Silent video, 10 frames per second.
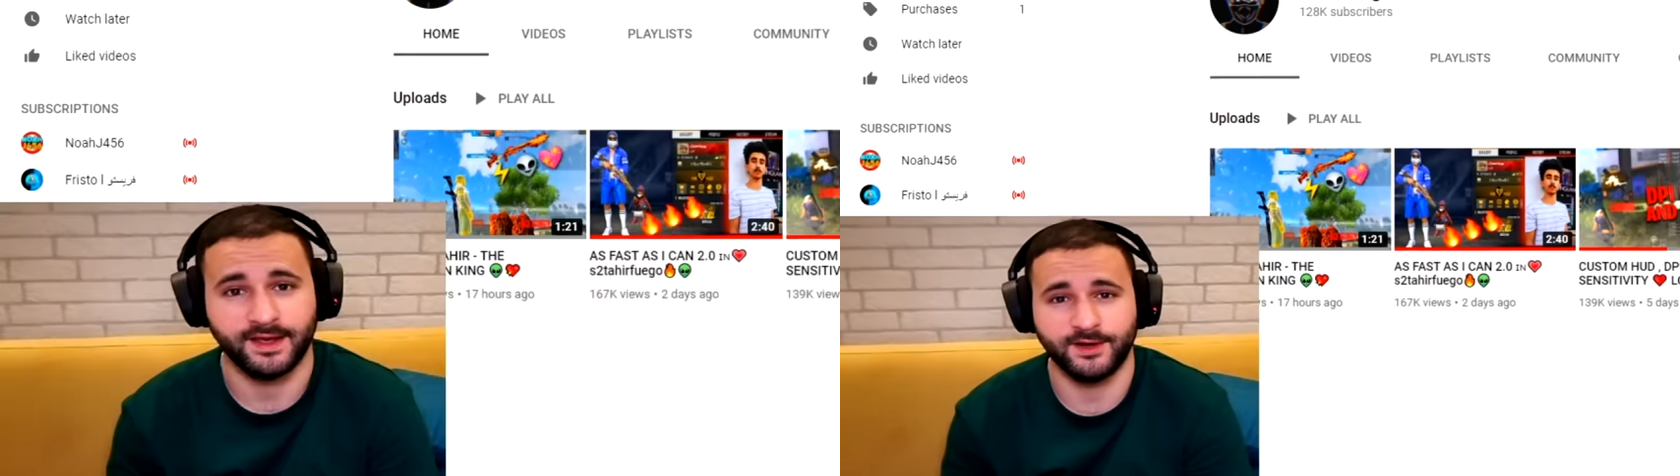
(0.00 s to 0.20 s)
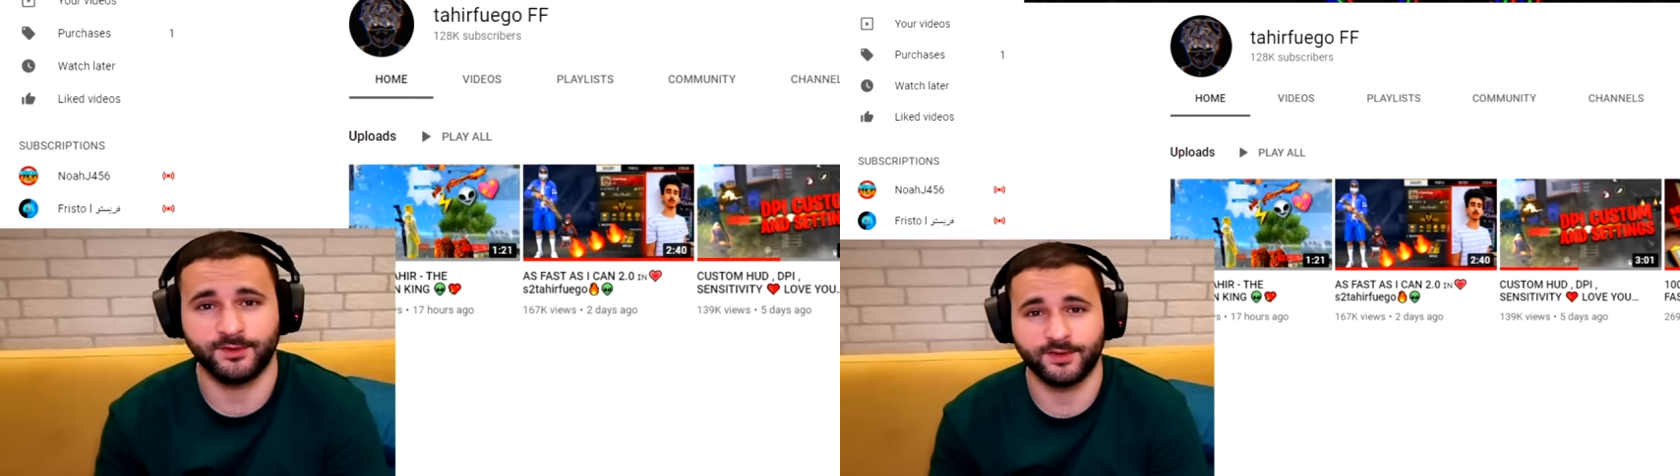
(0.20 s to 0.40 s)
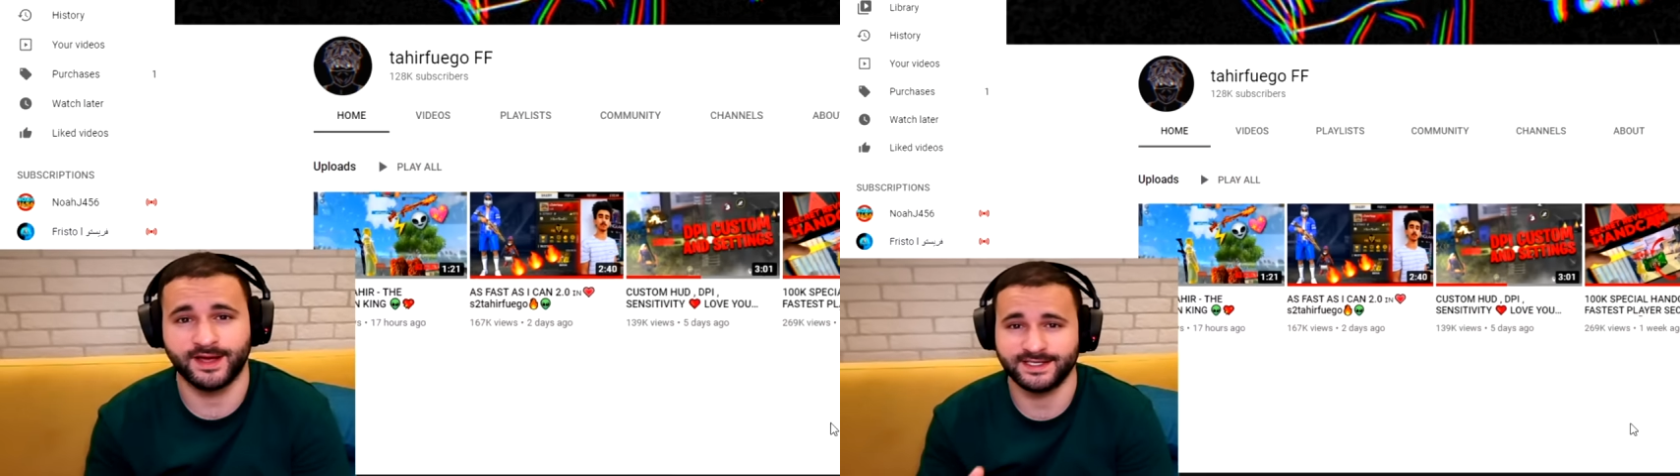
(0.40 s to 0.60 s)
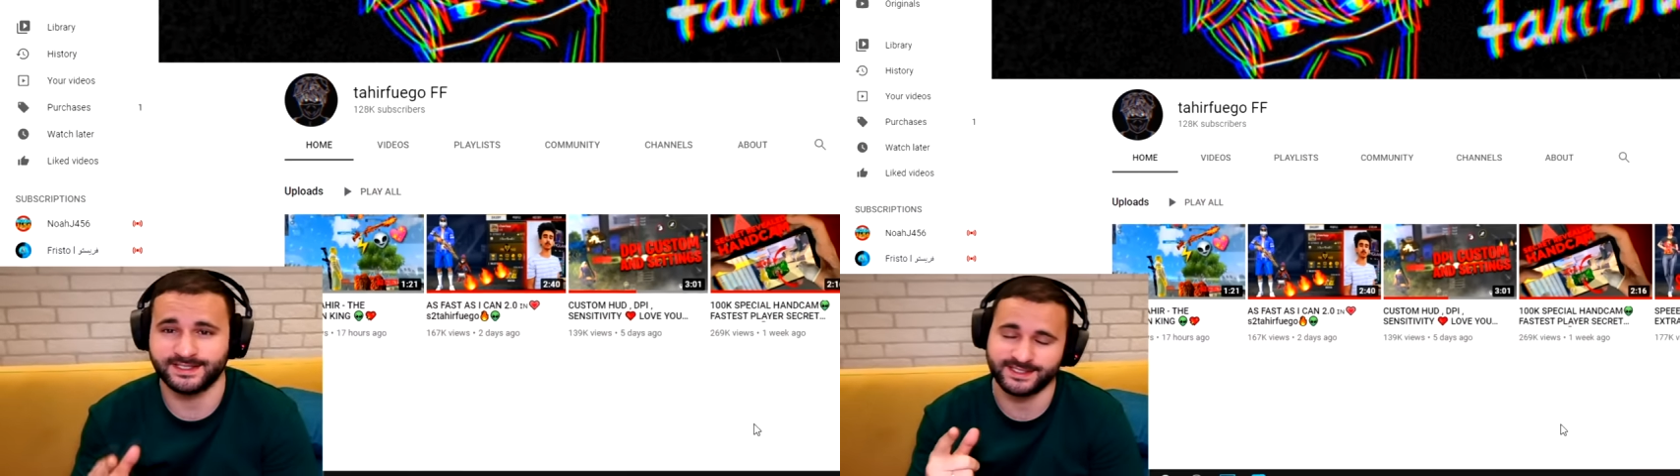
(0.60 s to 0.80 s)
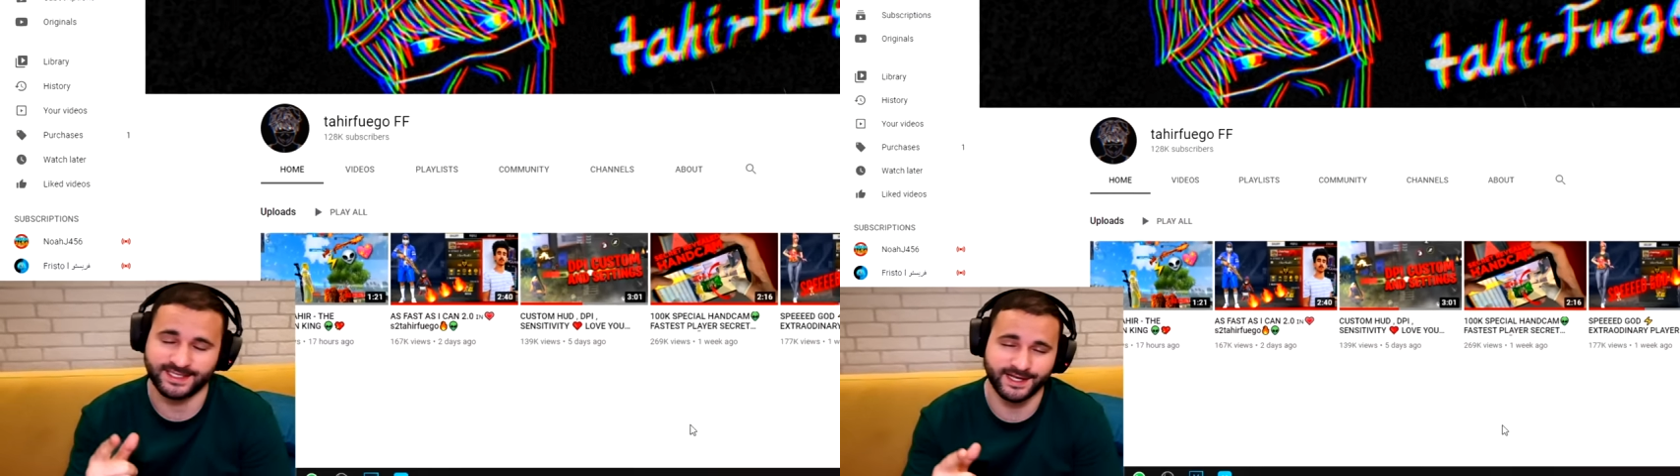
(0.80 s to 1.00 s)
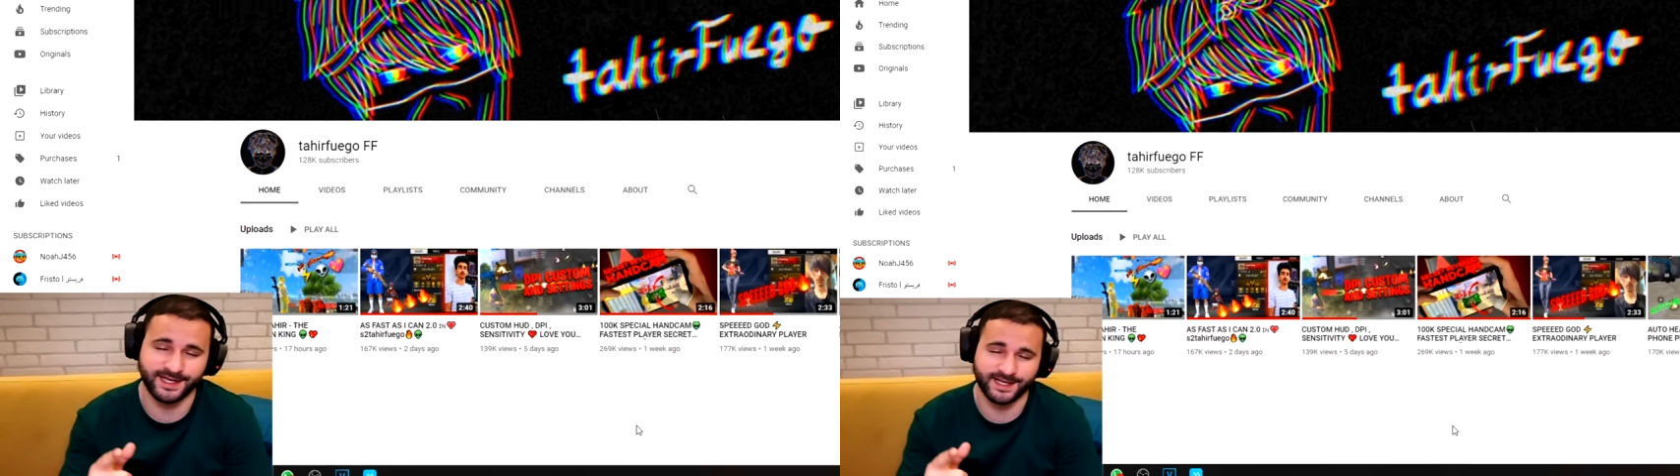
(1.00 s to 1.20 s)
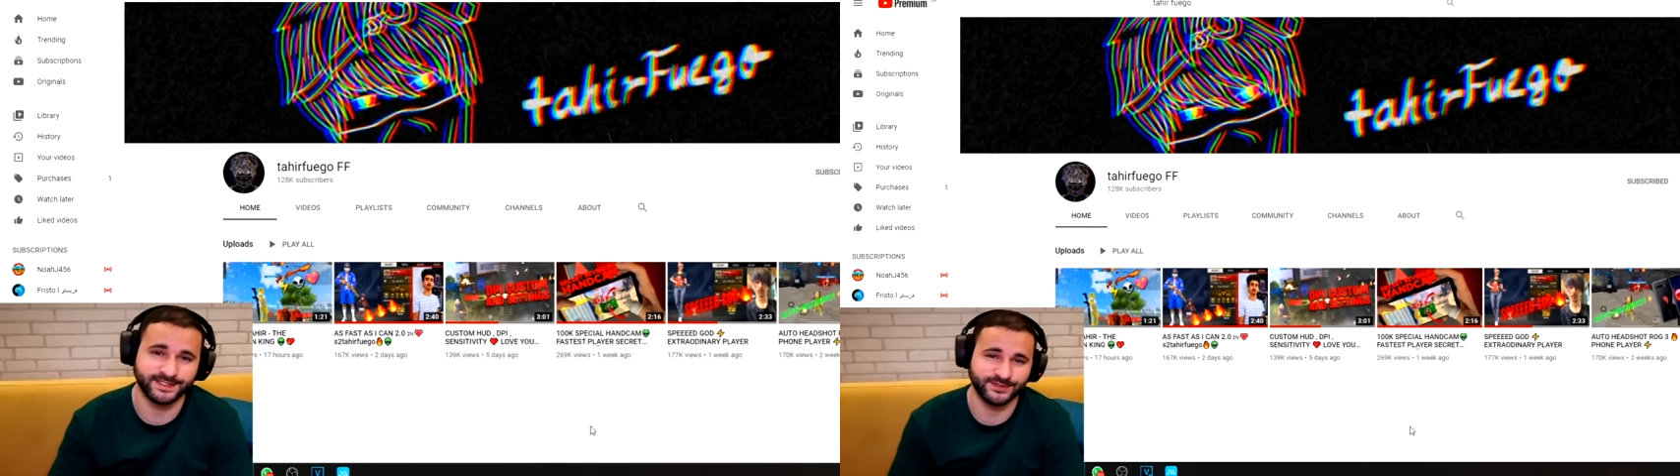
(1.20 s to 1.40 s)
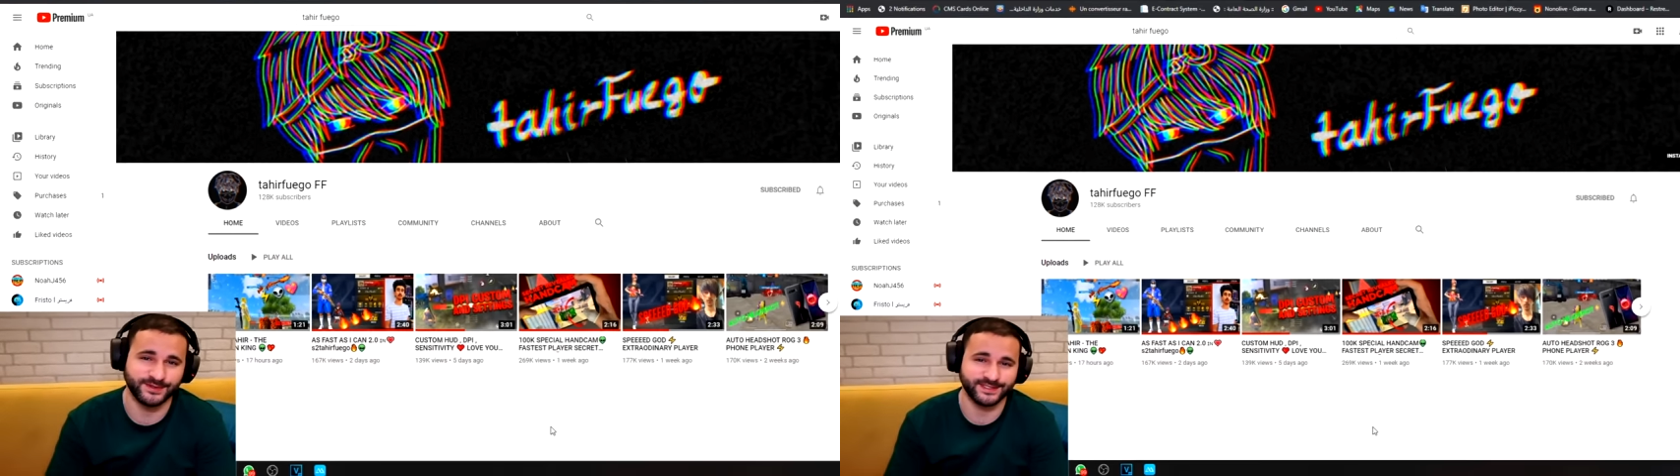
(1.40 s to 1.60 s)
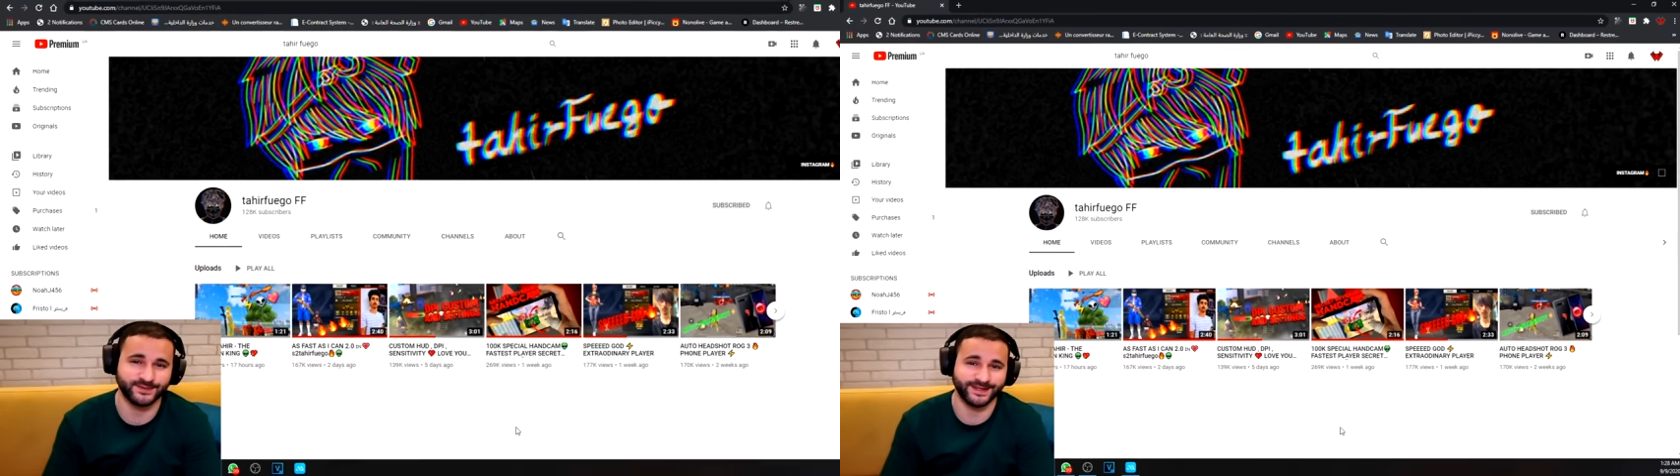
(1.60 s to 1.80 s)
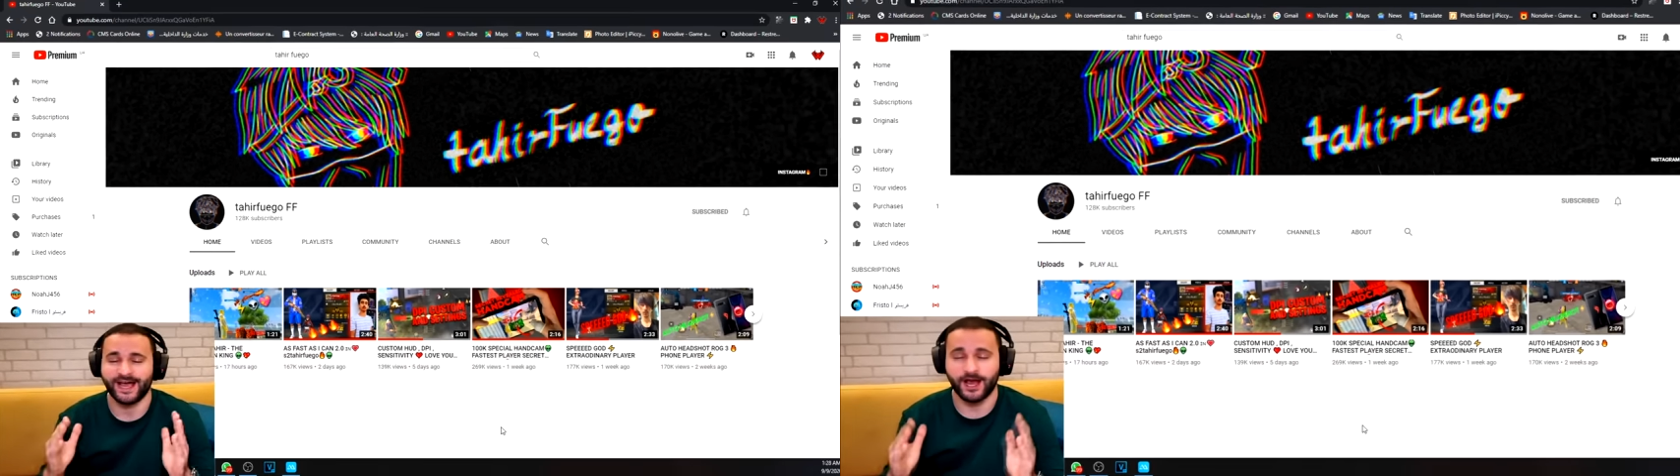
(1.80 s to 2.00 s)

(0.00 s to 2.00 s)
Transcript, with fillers: Hello guys, I miss you, I swear.